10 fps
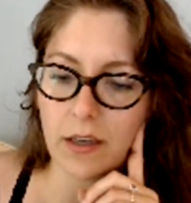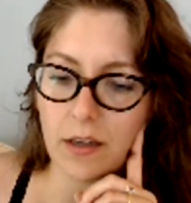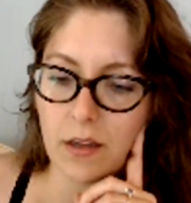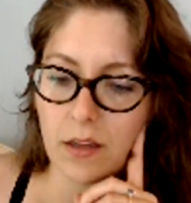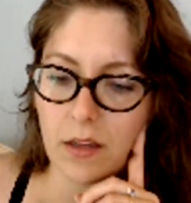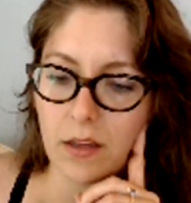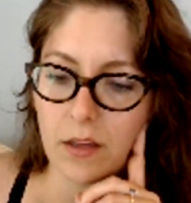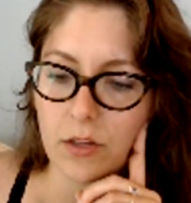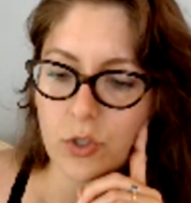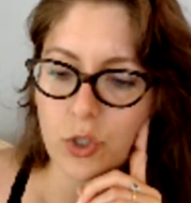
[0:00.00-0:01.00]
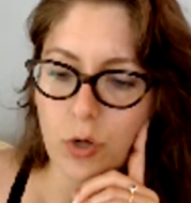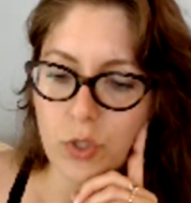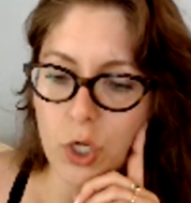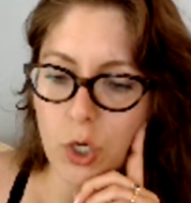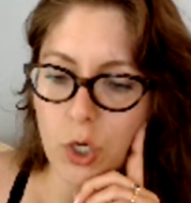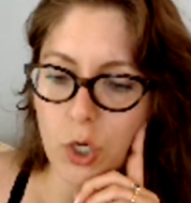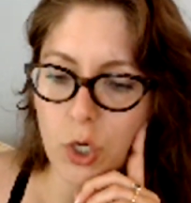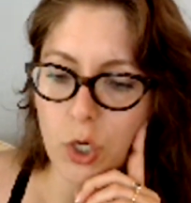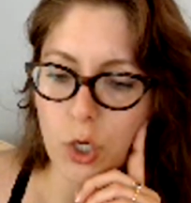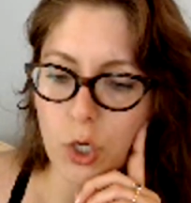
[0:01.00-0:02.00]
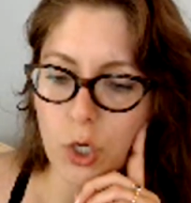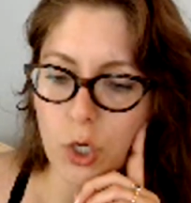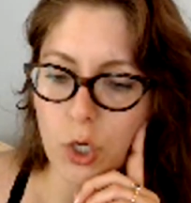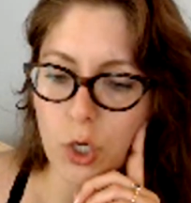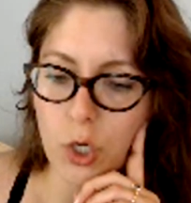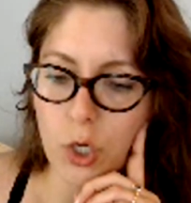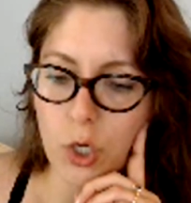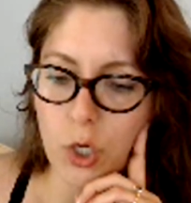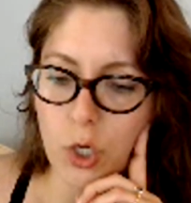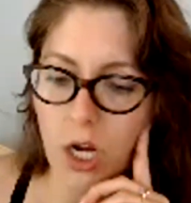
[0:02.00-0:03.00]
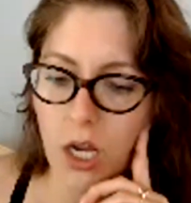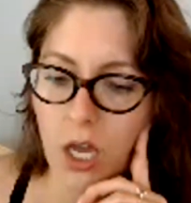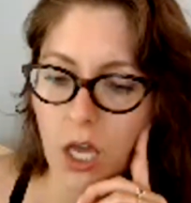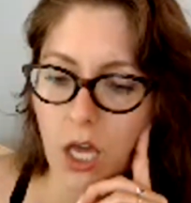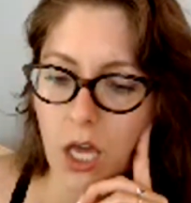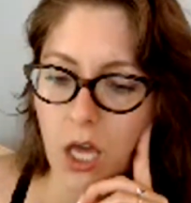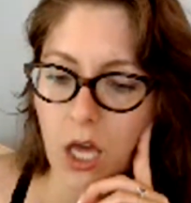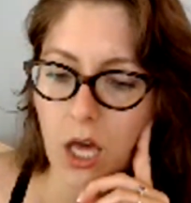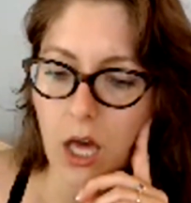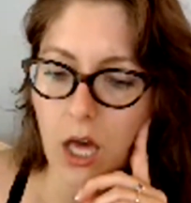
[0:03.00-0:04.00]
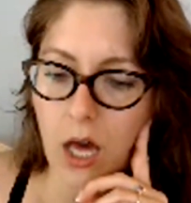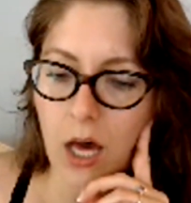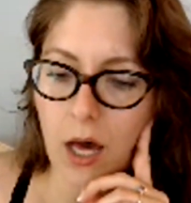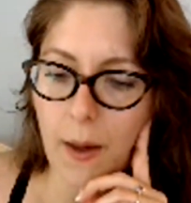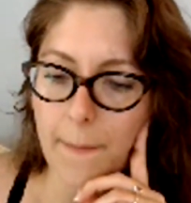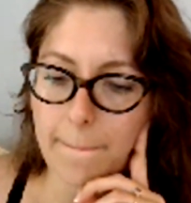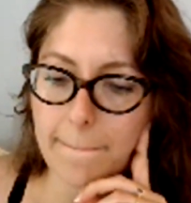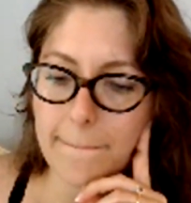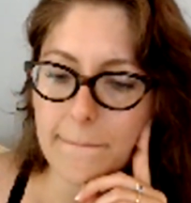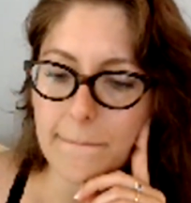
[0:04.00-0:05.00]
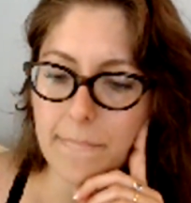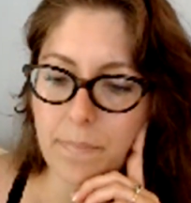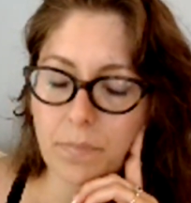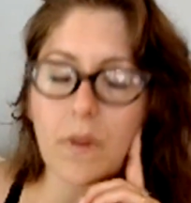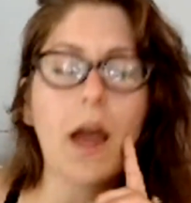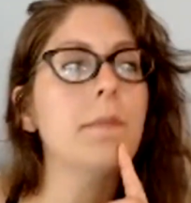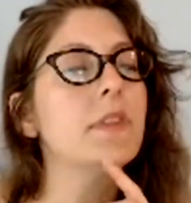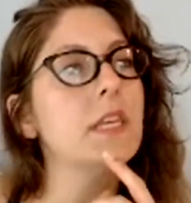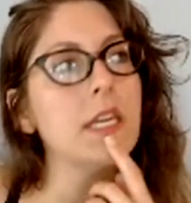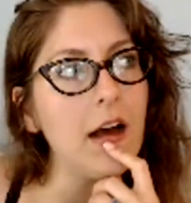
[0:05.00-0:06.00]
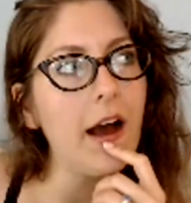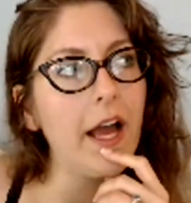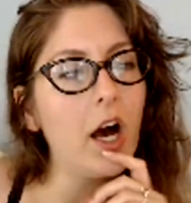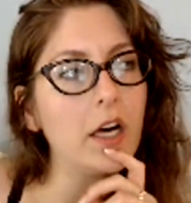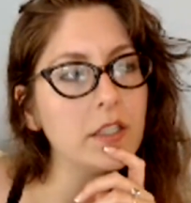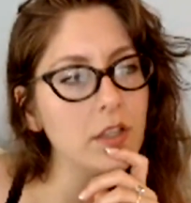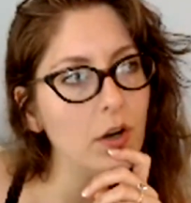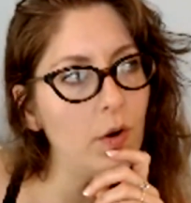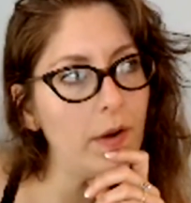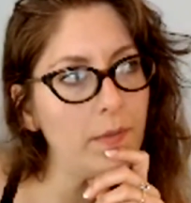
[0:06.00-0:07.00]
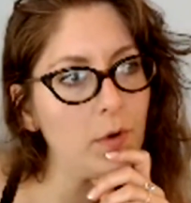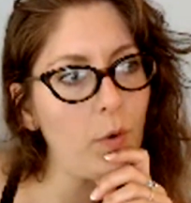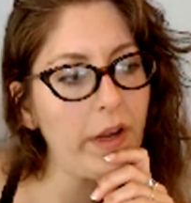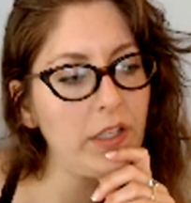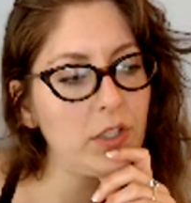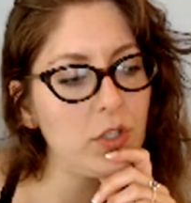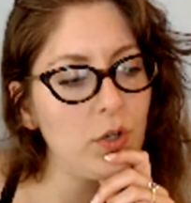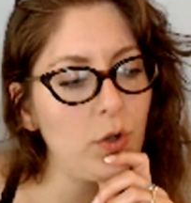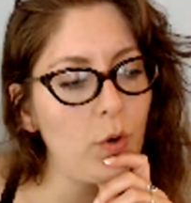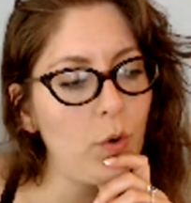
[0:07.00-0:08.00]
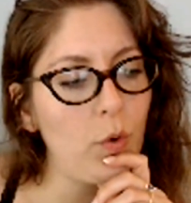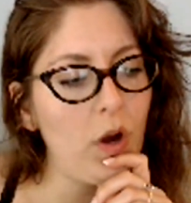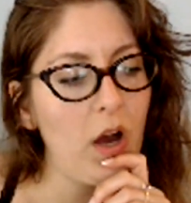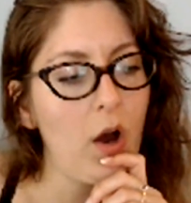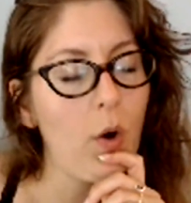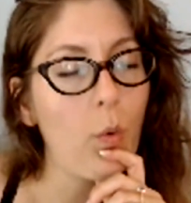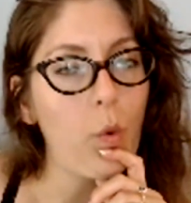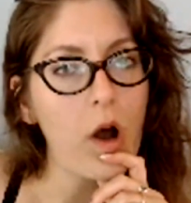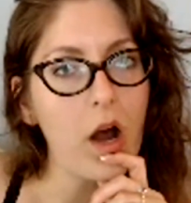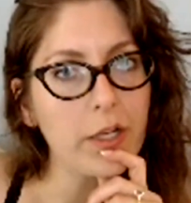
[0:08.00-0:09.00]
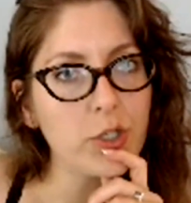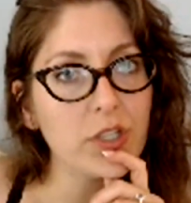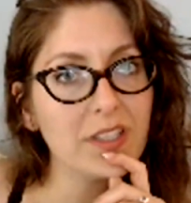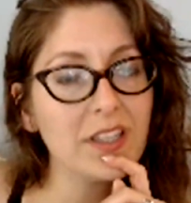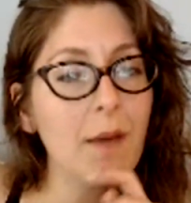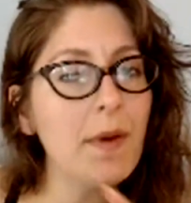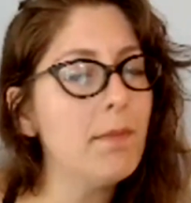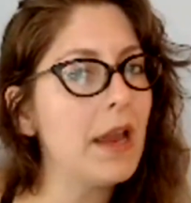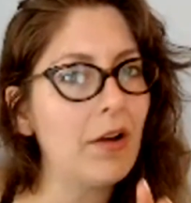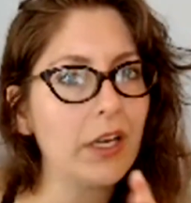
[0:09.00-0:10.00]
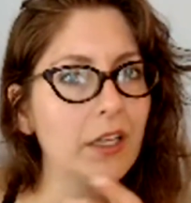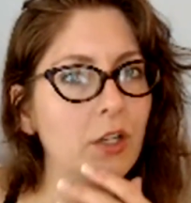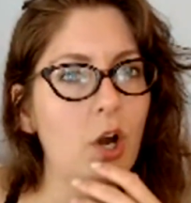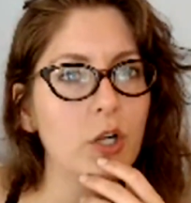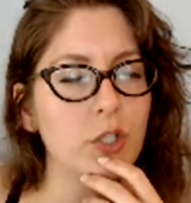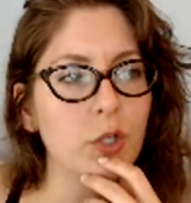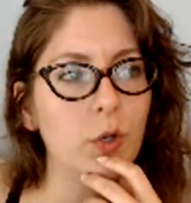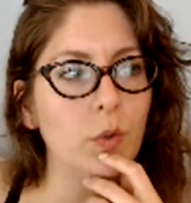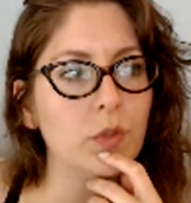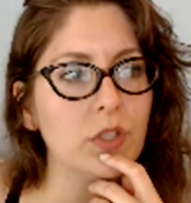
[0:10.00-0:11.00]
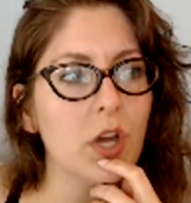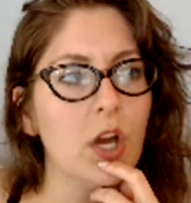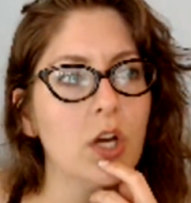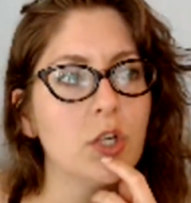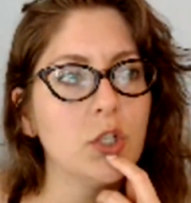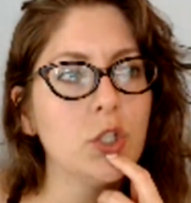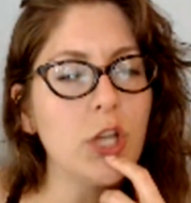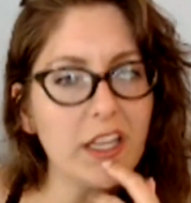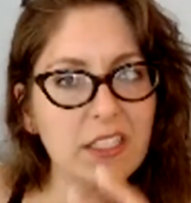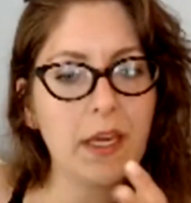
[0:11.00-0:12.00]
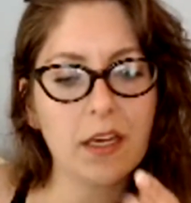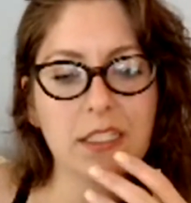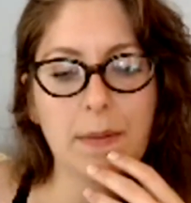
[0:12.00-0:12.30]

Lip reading: good way. Okay, the JoJo's Bizarre Adventure. I'm thinking I also am going to watch some American cartoons just because some of